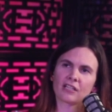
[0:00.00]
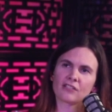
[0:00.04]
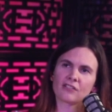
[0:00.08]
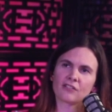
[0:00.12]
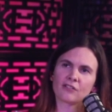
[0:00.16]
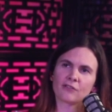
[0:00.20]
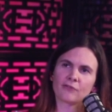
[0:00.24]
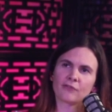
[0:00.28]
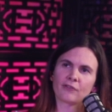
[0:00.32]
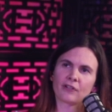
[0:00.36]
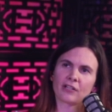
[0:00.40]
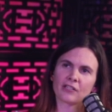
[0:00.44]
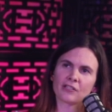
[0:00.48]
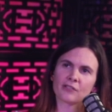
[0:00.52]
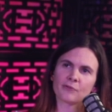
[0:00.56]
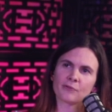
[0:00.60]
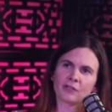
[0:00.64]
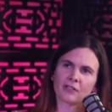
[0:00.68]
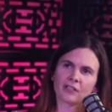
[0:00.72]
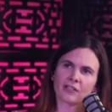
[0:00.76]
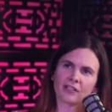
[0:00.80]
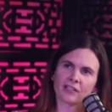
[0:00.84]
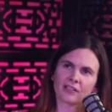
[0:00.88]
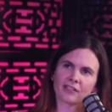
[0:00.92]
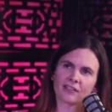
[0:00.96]
your fans want to
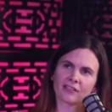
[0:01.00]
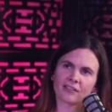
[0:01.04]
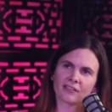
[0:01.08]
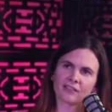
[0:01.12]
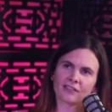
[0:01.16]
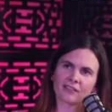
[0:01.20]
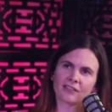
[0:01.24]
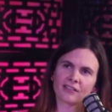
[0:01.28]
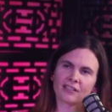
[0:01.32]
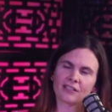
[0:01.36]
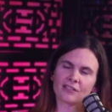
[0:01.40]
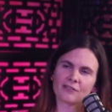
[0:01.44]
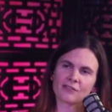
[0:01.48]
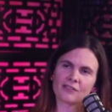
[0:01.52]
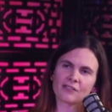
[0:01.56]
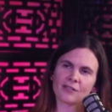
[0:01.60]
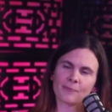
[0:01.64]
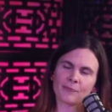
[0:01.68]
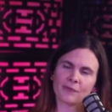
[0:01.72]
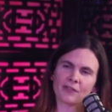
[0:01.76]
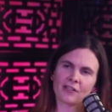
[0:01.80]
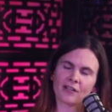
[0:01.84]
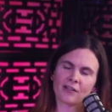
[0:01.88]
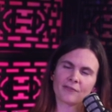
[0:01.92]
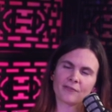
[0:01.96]
like get you
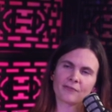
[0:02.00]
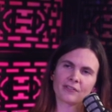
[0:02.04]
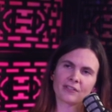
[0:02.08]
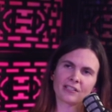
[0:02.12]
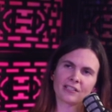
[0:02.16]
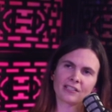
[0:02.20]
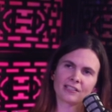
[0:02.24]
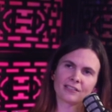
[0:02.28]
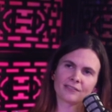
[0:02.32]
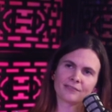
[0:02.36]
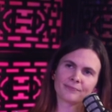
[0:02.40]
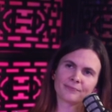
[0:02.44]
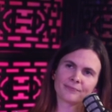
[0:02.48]
something off of there. Mm.